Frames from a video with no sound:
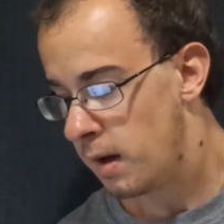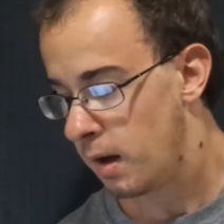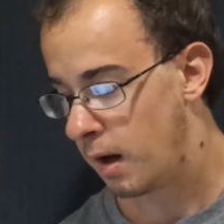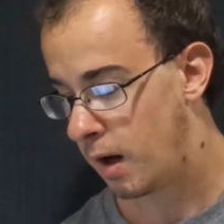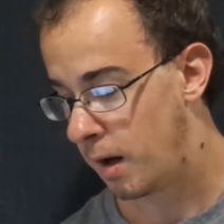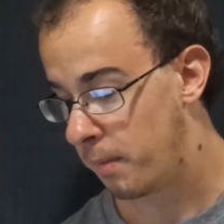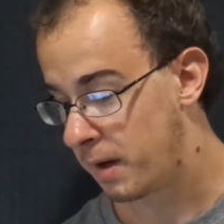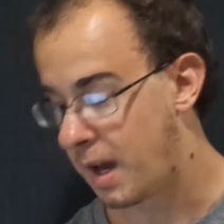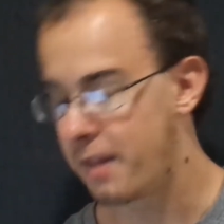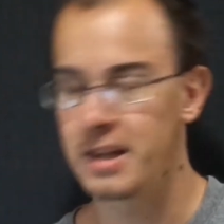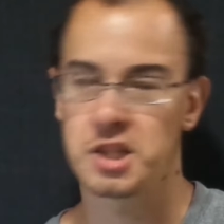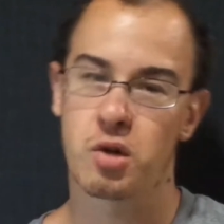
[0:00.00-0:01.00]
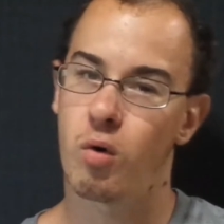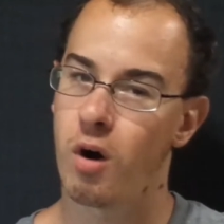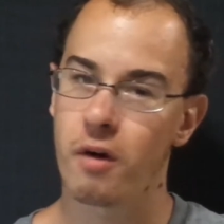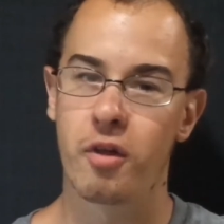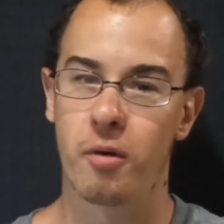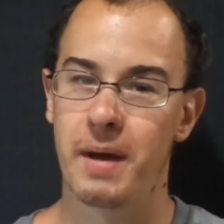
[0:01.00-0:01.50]
Um, again, that's so
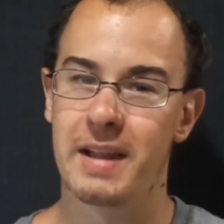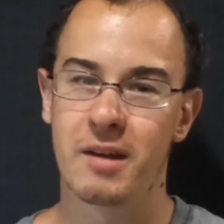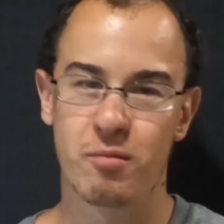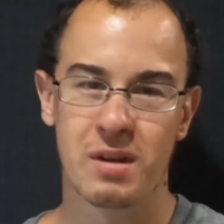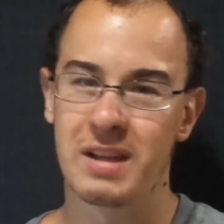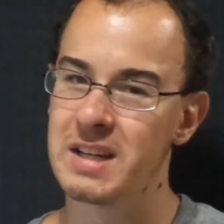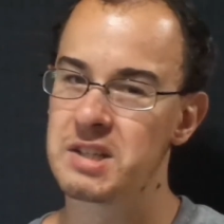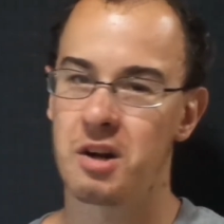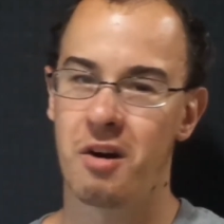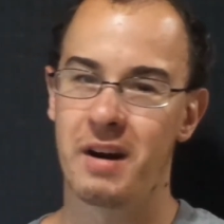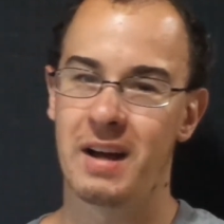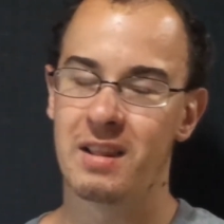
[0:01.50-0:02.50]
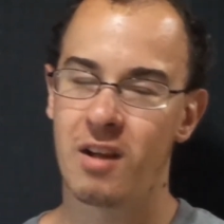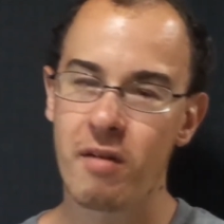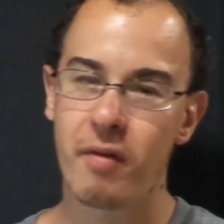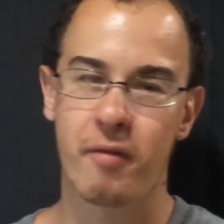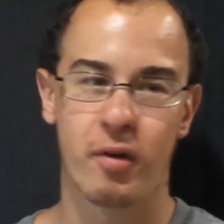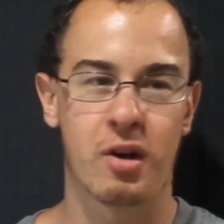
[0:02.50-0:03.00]
hard though, man. That really is hard. I
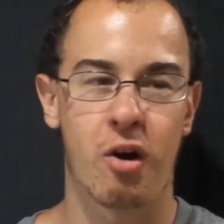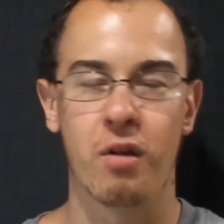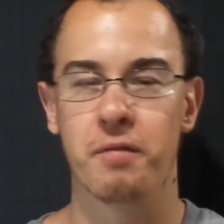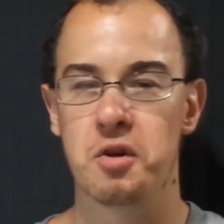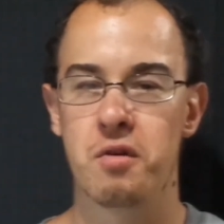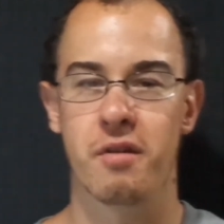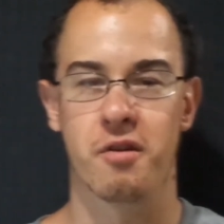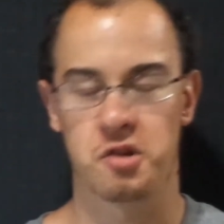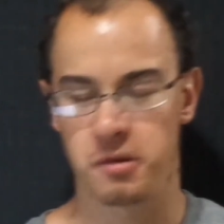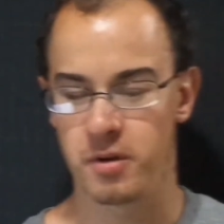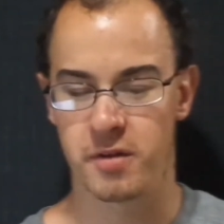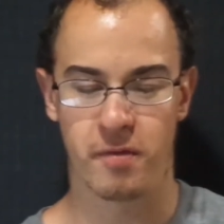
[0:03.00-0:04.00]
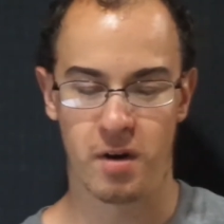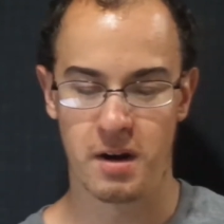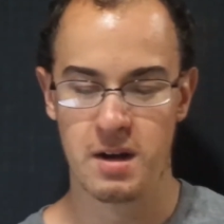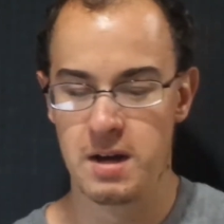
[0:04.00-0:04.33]
love every Call of Duty. They're so much fun.